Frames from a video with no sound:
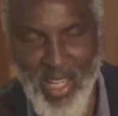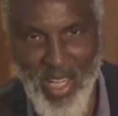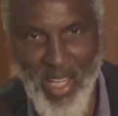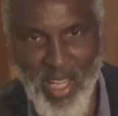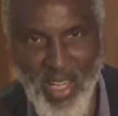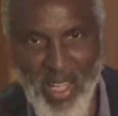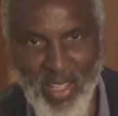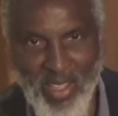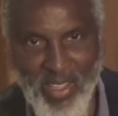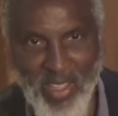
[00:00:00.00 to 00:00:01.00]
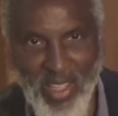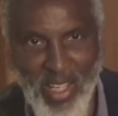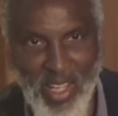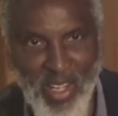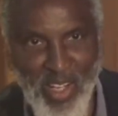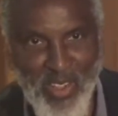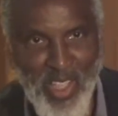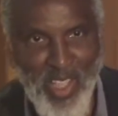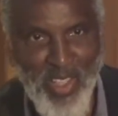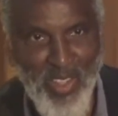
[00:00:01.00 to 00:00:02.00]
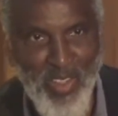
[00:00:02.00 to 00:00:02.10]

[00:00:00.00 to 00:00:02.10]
And then